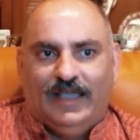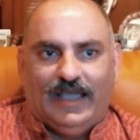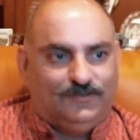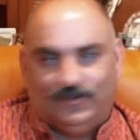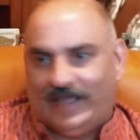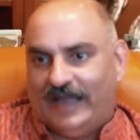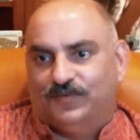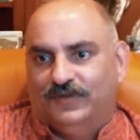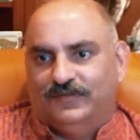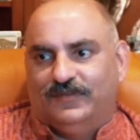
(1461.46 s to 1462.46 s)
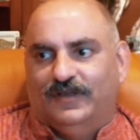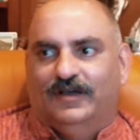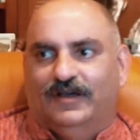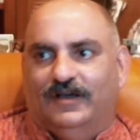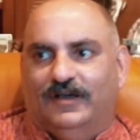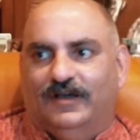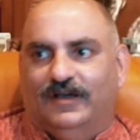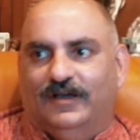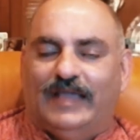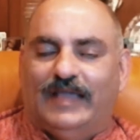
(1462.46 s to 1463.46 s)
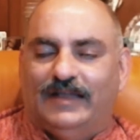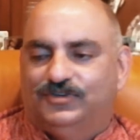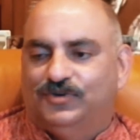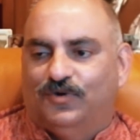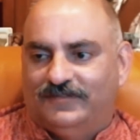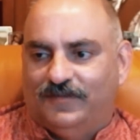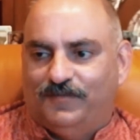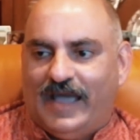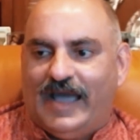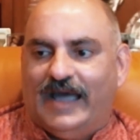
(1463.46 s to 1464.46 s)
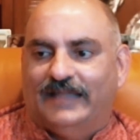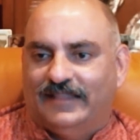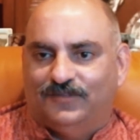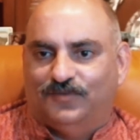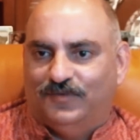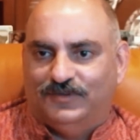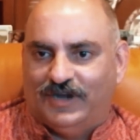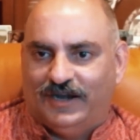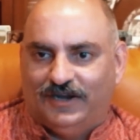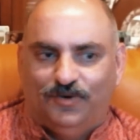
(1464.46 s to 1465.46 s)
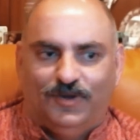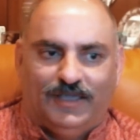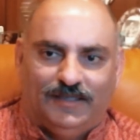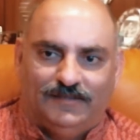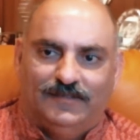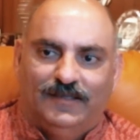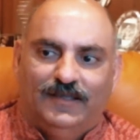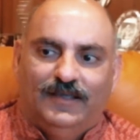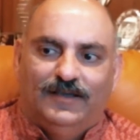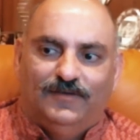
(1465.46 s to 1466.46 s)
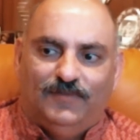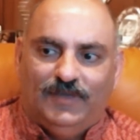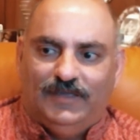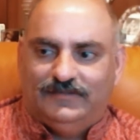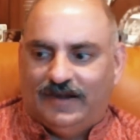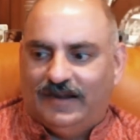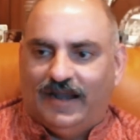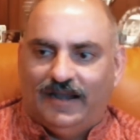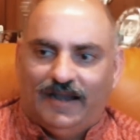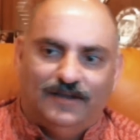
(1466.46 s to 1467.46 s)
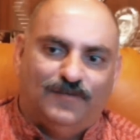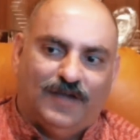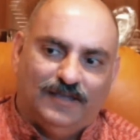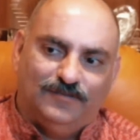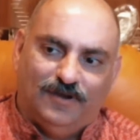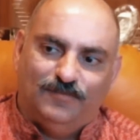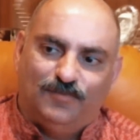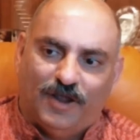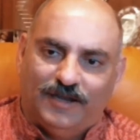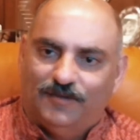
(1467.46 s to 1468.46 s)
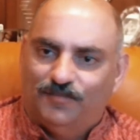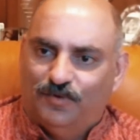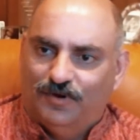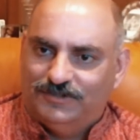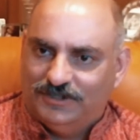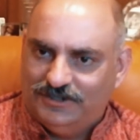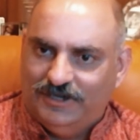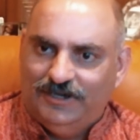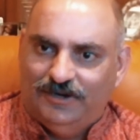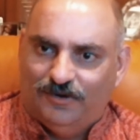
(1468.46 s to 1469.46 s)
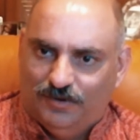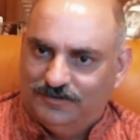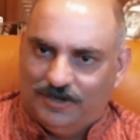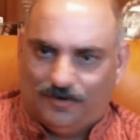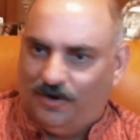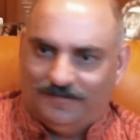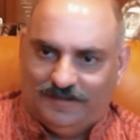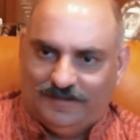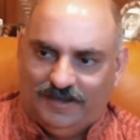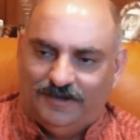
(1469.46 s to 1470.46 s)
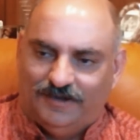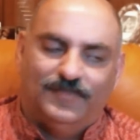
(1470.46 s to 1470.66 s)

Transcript: And so that showed us the path, and that's what we started doing. Is we started identifying very bright and poor 16-year-olds across India